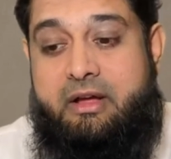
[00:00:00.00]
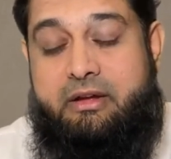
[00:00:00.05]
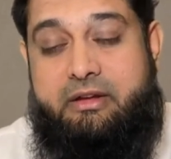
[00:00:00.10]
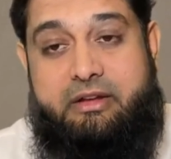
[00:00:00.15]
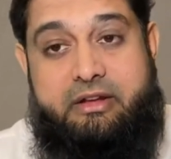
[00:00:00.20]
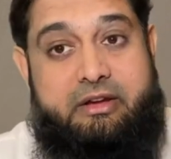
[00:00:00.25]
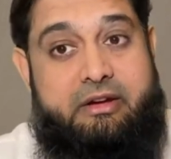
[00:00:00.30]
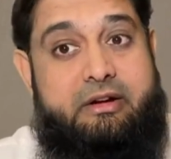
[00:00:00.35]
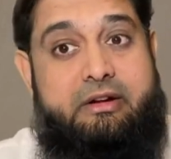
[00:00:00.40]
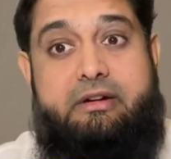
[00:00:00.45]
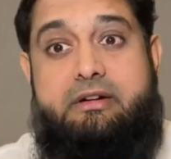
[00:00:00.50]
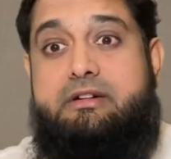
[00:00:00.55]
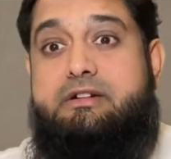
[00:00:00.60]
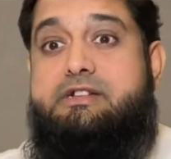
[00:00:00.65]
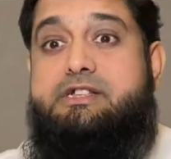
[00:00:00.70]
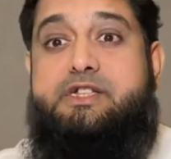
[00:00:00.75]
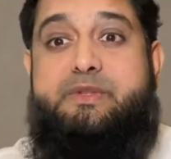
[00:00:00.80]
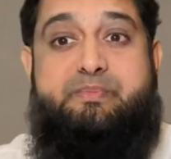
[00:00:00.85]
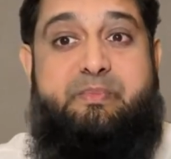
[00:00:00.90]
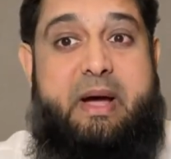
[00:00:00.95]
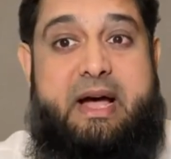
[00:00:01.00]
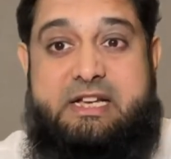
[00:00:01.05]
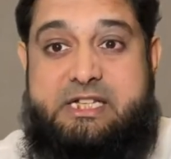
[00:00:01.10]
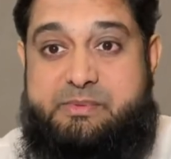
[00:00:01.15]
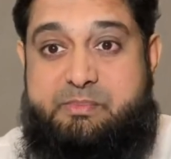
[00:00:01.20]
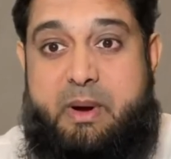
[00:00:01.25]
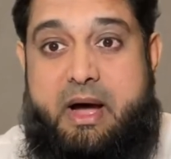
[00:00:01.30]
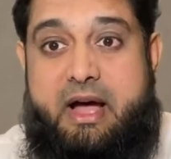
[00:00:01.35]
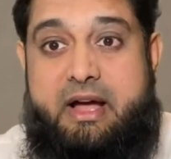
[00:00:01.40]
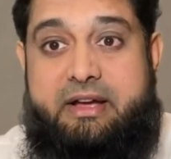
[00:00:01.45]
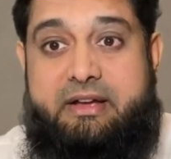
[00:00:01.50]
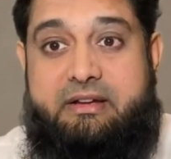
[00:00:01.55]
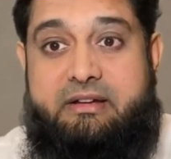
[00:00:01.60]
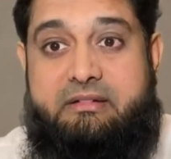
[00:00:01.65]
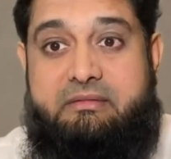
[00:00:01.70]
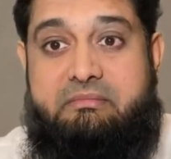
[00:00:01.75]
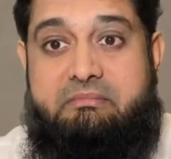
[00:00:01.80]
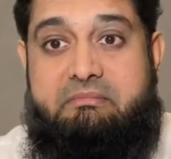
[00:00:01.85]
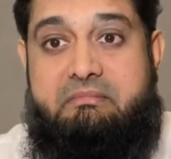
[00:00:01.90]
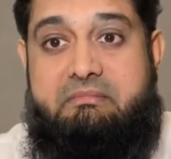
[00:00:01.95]
Years pass by,
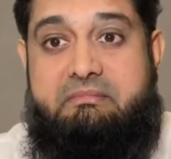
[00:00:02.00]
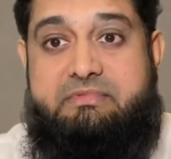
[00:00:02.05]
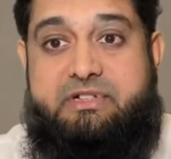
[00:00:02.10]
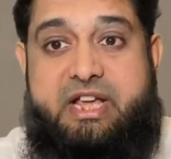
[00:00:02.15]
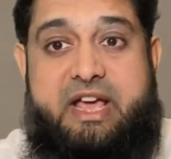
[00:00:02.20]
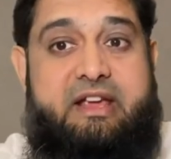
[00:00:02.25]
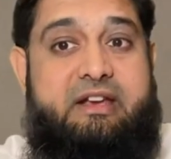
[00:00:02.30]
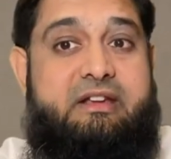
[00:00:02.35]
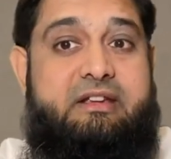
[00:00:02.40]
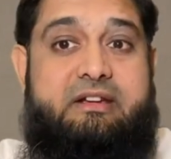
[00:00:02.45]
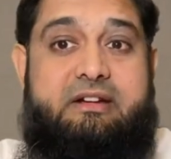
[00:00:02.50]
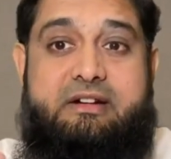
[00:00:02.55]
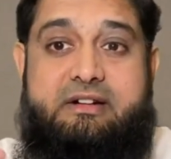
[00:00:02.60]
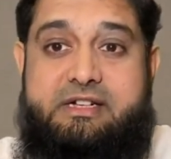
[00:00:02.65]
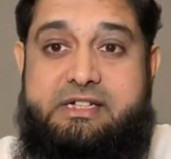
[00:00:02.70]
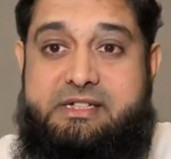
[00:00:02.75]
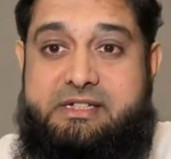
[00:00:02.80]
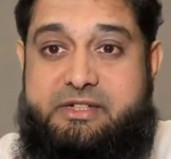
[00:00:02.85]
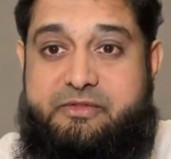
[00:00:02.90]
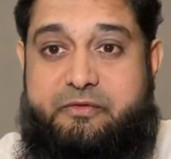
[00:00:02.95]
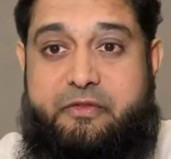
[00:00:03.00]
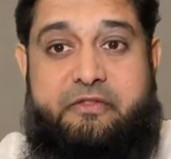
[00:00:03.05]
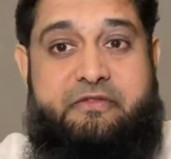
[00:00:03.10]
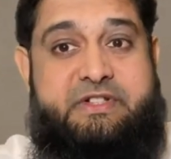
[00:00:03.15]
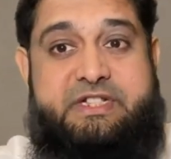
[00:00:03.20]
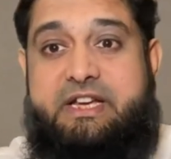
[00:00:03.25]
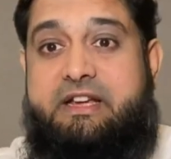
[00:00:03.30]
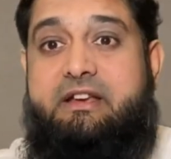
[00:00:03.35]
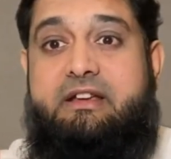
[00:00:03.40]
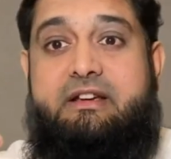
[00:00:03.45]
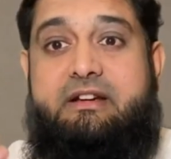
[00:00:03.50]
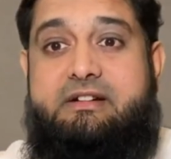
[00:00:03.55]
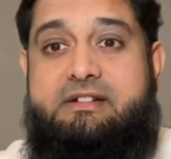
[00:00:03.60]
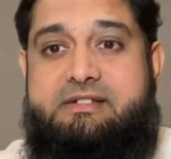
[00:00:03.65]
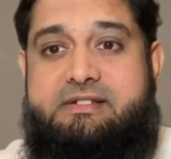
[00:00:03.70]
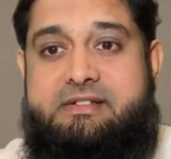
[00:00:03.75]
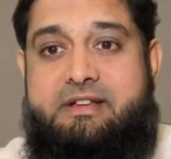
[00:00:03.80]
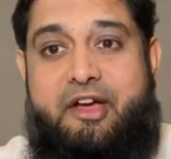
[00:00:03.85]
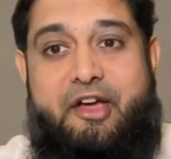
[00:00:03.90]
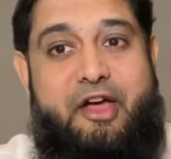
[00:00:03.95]
10 years, 15
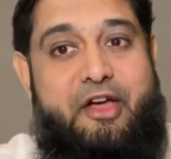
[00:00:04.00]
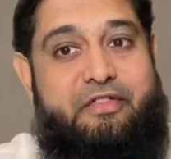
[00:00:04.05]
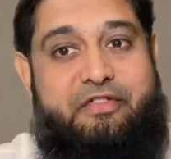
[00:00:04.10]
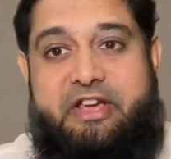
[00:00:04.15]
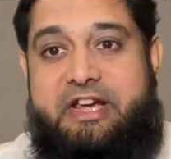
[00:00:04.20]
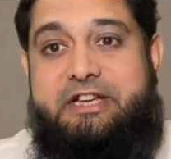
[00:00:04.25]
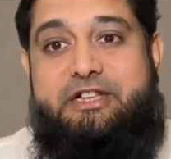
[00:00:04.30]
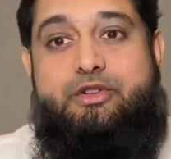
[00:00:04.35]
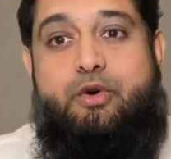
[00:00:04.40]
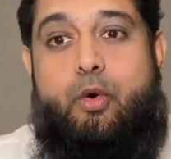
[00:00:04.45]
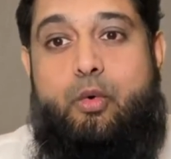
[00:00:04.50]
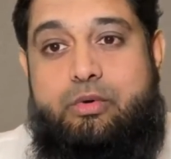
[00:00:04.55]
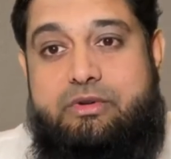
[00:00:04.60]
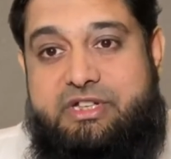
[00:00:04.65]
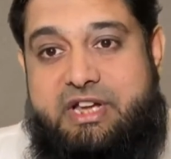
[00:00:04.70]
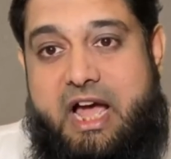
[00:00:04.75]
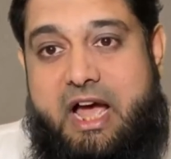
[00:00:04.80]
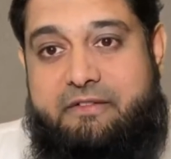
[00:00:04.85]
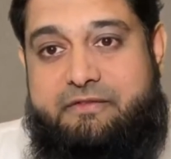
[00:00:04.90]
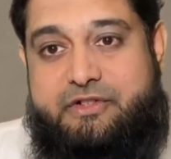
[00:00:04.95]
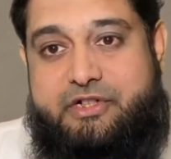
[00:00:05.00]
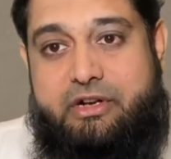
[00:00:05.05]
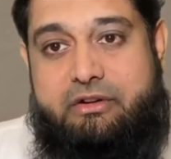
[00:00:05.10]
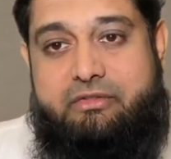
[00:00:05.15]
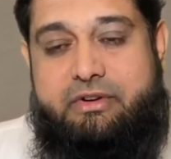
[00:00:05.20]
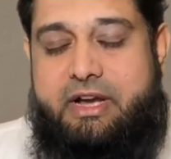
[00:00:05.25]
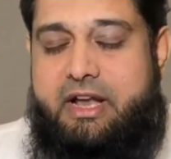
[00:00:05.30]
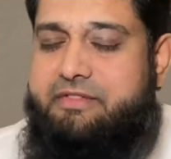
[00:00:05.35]
years, they don't have children.